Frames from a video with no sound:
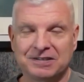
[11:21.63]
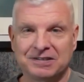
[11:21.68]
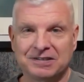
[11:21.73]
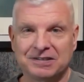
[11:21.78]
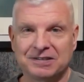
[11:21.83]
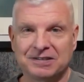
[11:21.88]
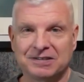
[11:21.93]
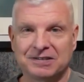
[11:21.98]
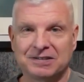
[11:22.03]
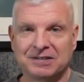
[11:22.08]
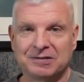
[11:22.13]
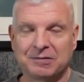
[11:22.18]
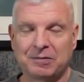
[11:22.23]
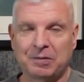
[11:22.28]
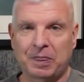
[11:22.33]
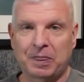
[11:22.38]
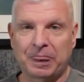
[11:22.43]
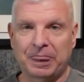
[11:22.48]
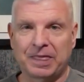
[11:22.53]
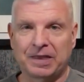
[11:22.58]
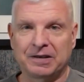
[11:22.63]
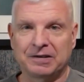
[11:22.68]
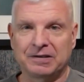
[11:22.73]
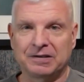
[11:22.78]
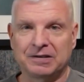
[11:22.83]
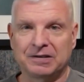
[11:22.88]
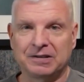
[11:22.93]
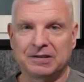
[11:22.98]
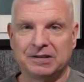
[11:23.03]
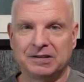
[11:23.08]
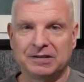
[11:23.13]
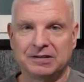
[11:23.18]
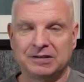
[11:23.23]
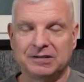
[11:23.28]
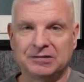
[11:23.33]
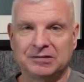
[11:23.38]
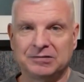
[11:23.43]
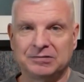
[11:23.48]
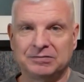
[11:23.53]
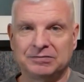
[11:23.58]

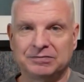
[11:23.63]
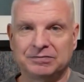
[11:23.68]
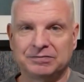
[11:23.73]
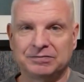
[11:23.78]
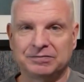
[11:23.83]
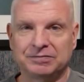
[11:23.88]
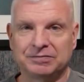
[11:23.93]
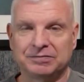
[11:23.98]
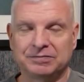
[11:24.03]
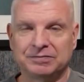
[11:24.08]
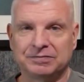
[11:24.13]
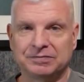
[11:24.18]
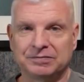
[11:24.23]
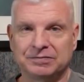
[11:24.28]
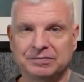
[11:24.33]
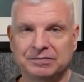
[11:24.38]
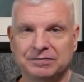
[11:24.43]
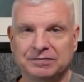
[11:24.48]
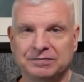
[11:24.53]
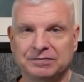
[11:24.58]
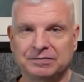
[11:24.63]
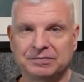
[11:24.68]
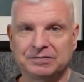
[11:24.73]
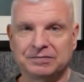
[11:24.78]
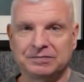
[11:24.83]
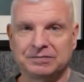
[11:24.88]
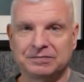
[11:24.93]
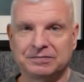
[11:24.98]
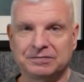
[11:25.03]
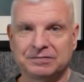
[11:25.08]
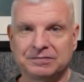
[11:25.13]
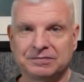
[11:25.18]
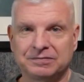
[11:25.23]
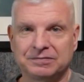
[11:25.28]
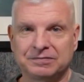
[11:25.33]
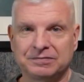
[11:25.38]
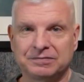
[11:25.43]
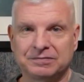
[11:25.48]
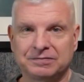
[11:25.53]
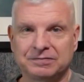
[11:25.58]

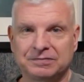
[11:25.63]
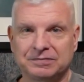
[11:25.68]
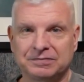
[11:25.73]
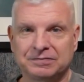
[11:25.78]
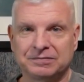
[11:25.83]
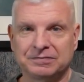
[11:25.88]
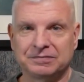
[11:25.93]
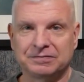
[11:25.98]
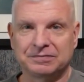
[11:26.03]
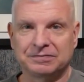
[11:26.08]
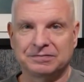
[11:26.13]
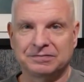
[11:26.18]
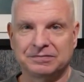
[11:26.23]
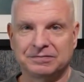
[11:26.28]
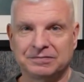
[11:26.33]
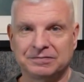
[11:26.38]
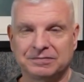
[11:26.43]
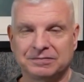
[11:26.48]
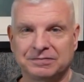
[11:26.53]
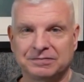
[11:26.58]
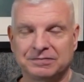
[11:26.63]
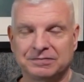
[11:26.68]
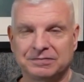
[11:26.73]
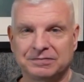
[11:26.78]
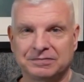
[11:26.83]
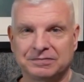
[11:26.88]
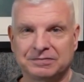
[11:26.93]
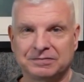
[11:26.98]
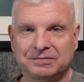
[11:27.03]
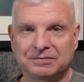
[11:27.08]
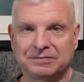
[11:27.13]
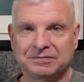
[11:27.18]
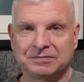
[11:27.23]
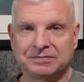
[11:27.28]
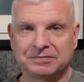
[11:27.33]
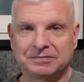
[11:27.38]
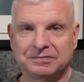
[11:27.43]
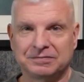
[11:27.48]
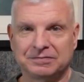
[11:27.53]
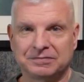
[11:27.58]

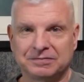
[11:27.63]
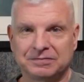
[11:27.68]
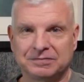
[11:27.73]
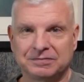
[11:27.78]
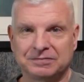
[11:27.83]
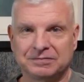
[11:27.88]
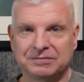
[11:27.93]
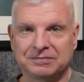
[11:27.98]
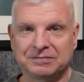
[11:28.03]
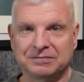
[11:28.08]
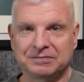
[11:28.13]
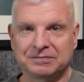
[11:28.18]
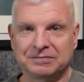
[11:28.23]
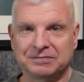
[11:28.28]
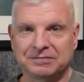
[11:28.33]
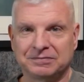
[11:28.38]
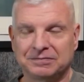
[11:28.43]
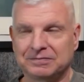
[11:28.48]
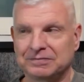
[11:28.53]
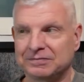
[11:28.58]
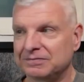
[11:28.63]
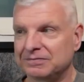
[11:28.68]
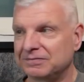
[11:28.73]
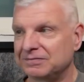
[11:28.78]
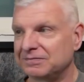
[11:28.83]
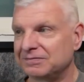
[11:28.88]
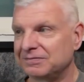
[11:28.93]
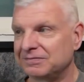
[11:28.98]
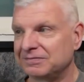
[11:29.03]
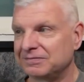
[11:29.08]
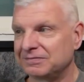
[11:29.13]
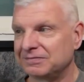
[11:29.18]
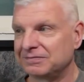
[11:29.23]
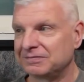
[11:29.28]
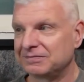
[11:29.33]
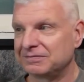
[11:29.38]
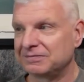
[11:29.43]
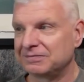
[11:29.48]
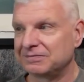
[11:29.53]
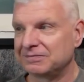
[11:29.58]
(not speaking)